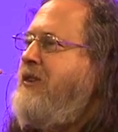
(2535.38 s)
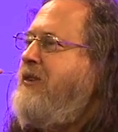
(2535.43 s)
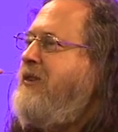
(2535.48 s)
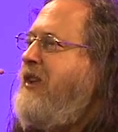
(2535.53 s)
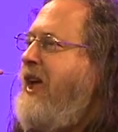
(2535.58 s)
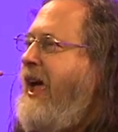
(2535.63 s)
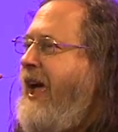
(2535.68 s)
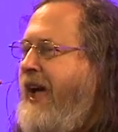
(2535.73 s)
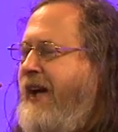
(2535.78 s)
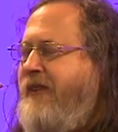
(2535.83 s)

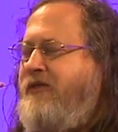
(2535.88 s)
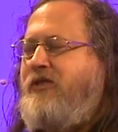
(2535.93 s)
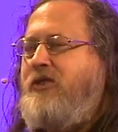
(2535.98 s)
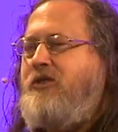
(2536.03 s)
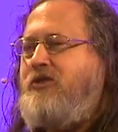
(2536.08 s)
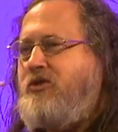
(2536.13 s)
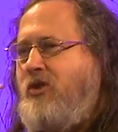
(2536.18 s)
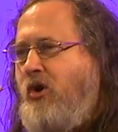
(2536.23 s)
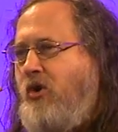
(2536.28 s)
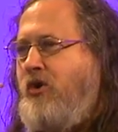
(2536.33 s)
To have
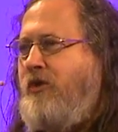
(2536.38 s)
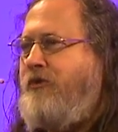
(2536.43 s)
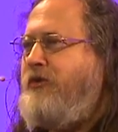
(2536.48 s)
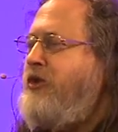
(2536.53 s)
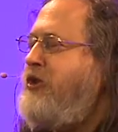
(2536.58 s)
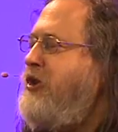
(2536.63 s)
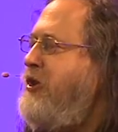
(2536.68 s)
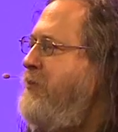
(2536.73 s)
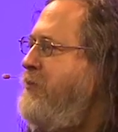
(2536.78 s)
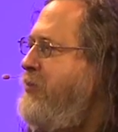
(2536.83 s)
control of
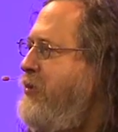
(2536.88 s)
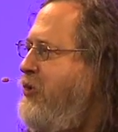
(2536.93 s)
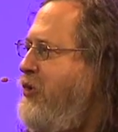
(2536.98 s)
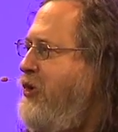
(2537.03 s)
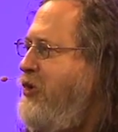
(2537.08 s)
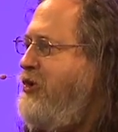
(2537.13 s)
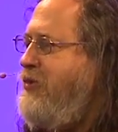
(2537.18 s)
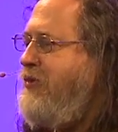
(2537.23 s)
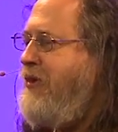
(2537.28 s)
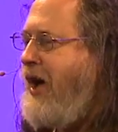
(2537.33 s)
your
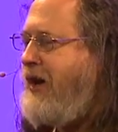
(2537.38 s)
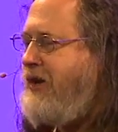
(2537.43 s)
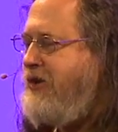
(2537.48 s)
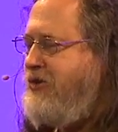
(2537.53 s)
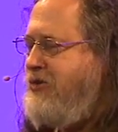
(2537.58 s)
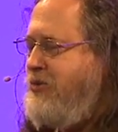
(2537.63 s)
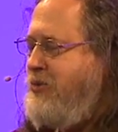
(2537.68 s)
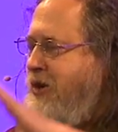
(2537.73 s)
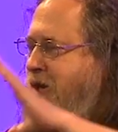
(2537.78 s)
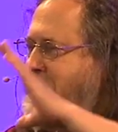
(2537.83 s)
computing, you've got to
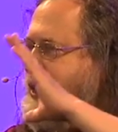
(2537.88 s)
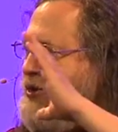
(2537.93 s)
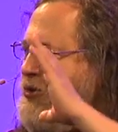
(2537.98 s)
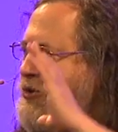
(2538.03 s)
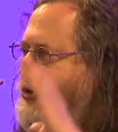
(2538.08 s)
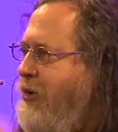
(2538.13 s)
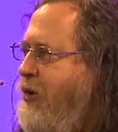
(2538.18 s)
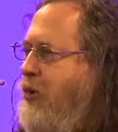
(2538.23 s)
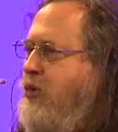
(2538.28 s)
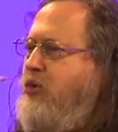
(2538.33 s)
do it in
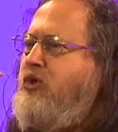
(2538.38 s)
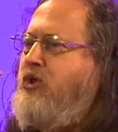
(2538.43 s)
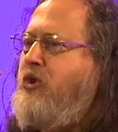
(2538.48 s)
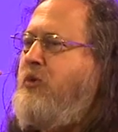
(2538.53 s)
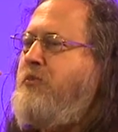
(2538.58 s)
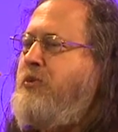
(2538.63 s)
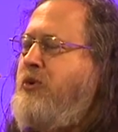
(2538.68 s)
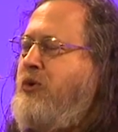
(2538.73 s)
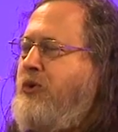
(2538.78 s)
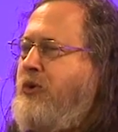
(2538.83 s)
your own
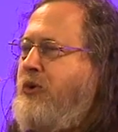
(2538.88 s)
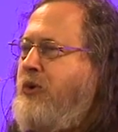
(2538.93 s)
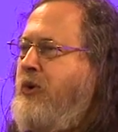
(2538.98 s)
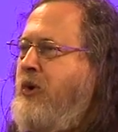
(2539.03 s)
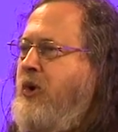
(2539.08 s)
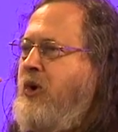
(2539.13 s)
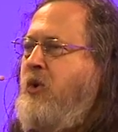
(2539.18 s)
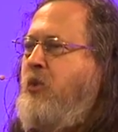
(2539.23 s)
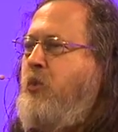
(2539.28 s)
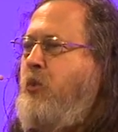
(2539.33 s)
computer
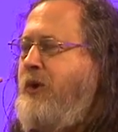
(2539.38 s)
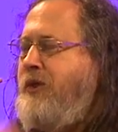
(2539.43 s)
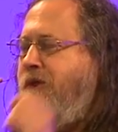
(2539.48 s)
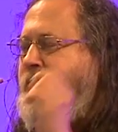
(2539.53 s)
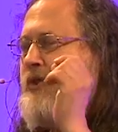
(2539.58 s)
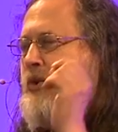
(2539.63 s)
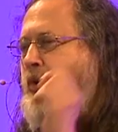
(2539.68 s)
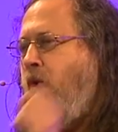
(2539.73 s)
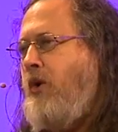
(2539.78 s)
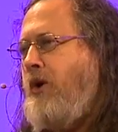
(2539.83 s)
with
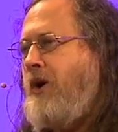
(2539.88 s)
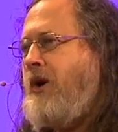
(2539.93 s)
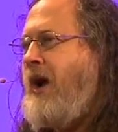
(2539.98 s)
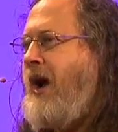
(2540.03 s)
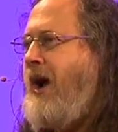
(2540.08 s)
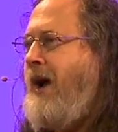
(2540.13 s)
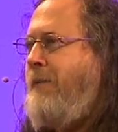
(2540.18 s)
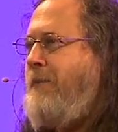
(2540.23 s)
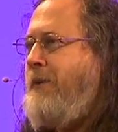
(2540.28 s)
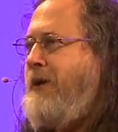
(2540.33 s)
your
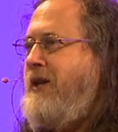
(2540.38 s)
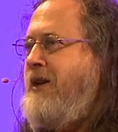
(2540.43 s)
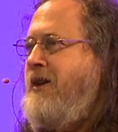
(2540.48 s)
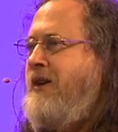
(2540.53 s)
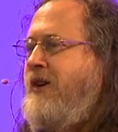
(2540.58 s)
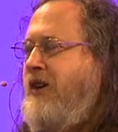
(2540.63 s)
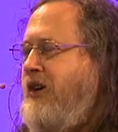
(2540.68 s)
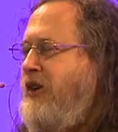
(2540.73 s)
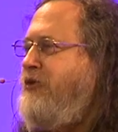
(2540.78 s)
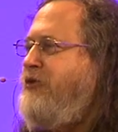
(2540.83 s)
copy
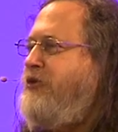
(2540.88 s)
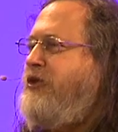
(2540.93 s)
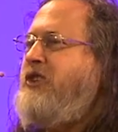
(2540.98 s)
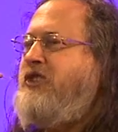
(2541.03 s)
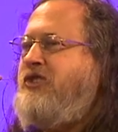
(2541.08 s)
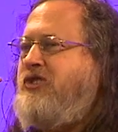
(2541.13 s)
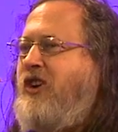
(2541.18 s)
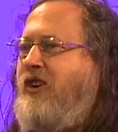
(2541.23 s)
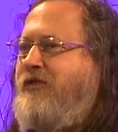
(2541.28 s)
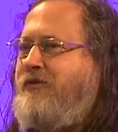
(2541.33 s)
of free
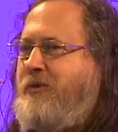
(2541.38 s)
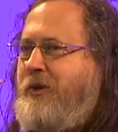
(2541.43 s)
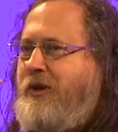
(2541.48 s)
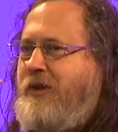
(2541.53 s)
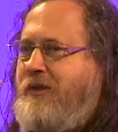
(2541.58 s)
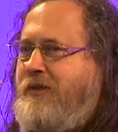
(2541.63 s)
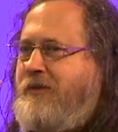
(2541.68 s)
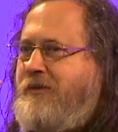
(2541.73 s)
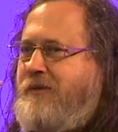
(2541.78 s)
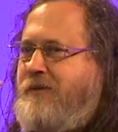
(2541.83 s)
software.